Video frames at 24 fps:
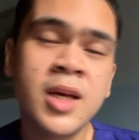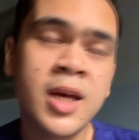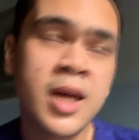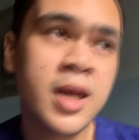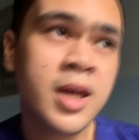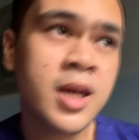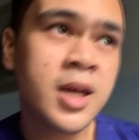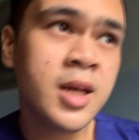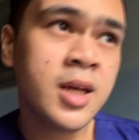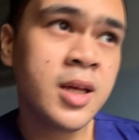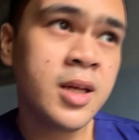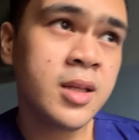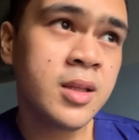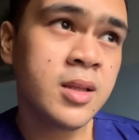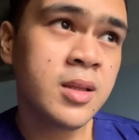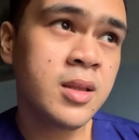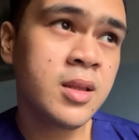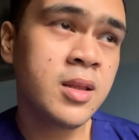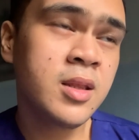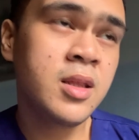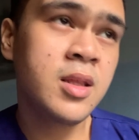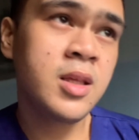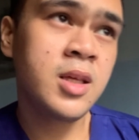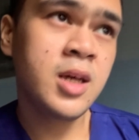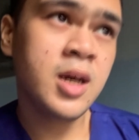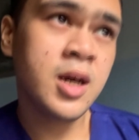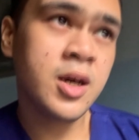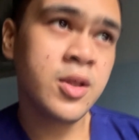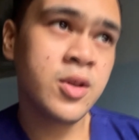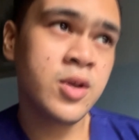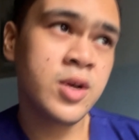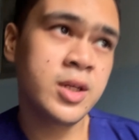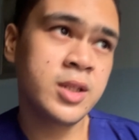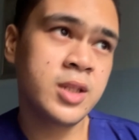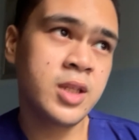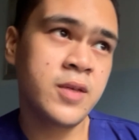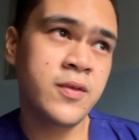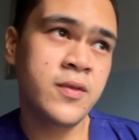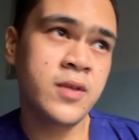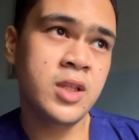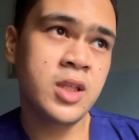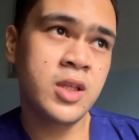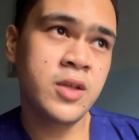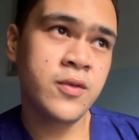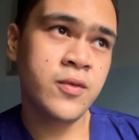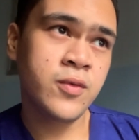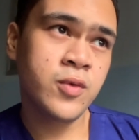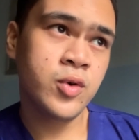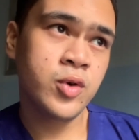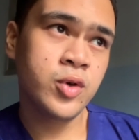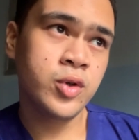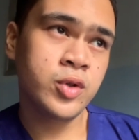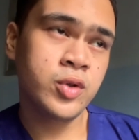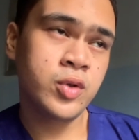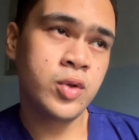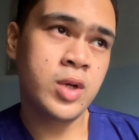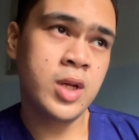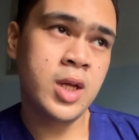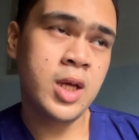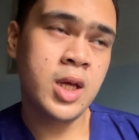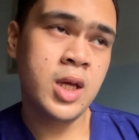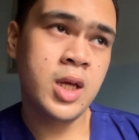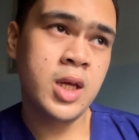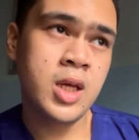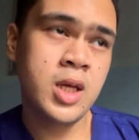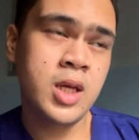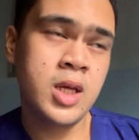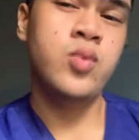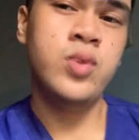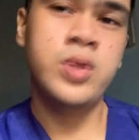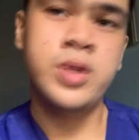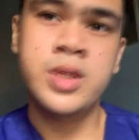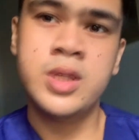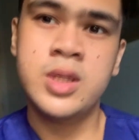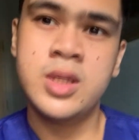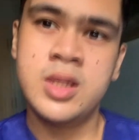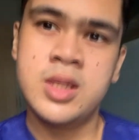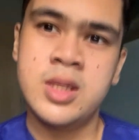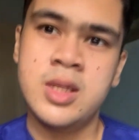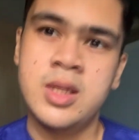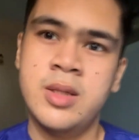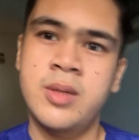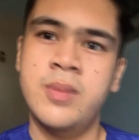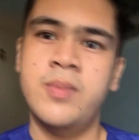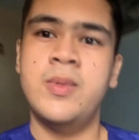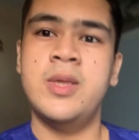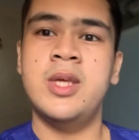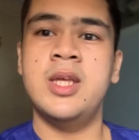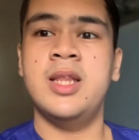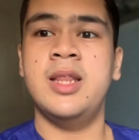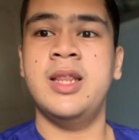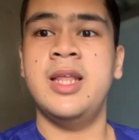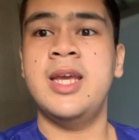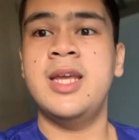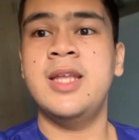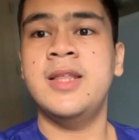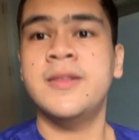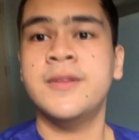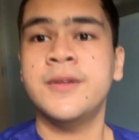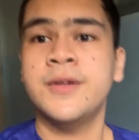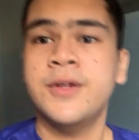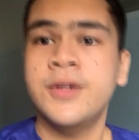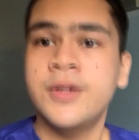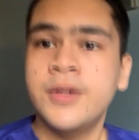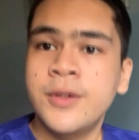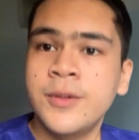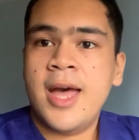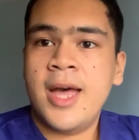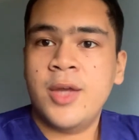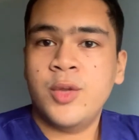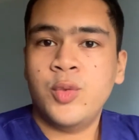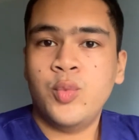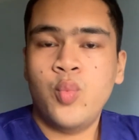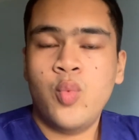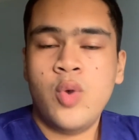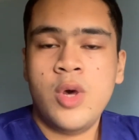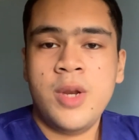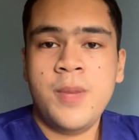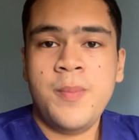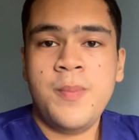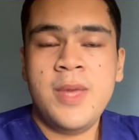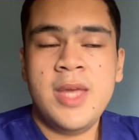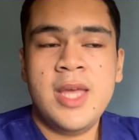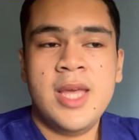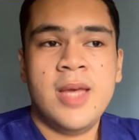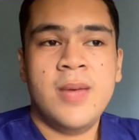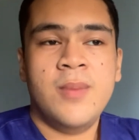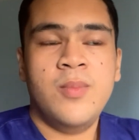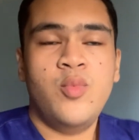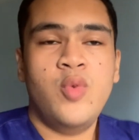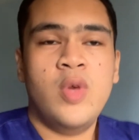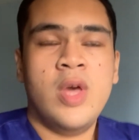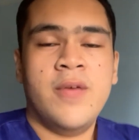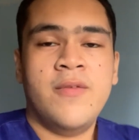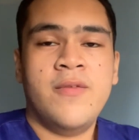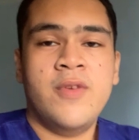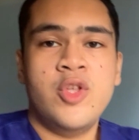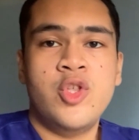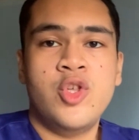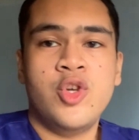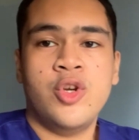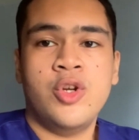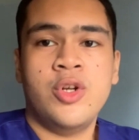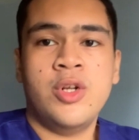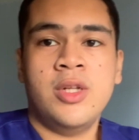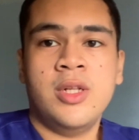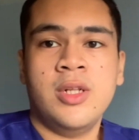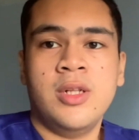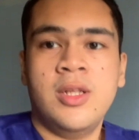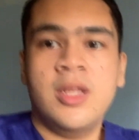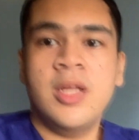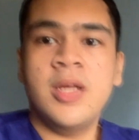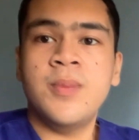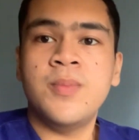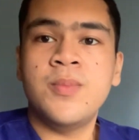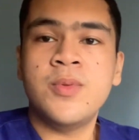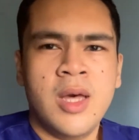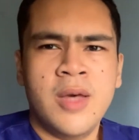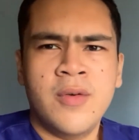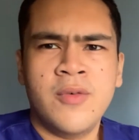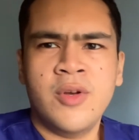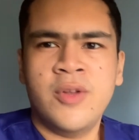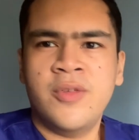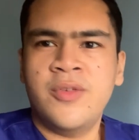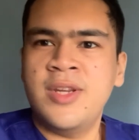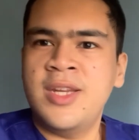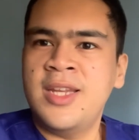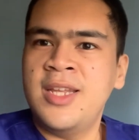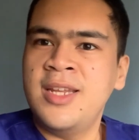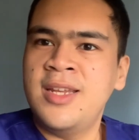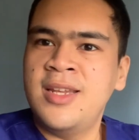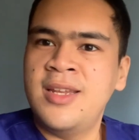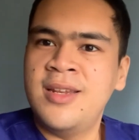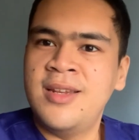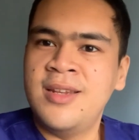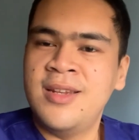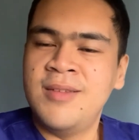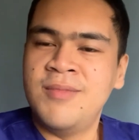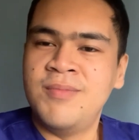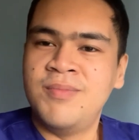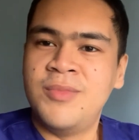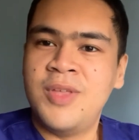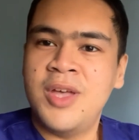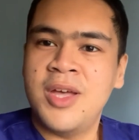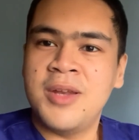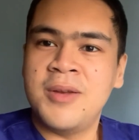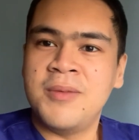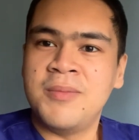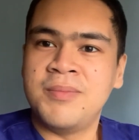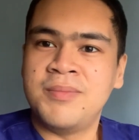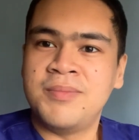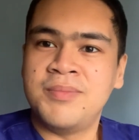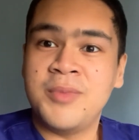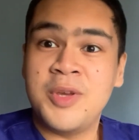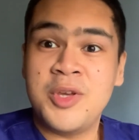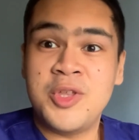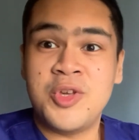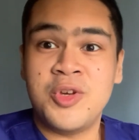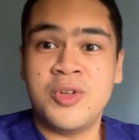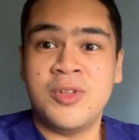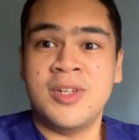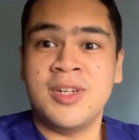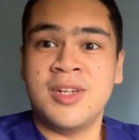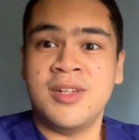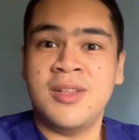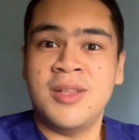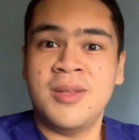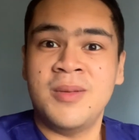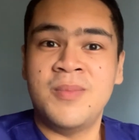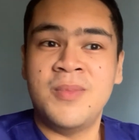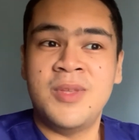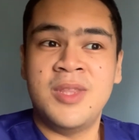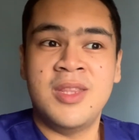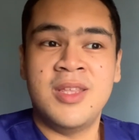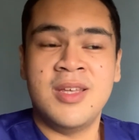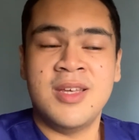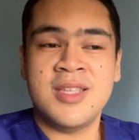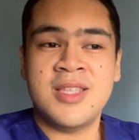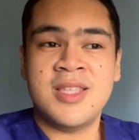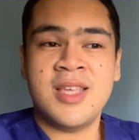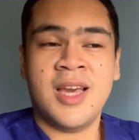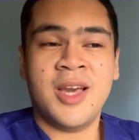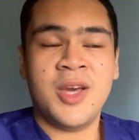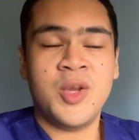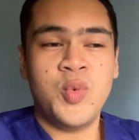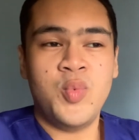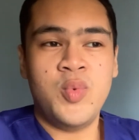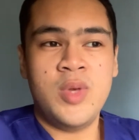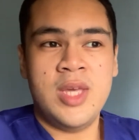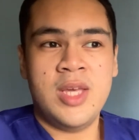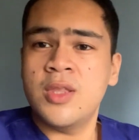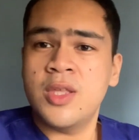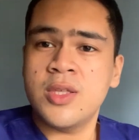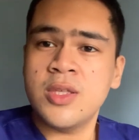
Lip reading: And the other activity for today will still be later at 1 p.m. We have a journal club. I've already done my journal club in the second week. The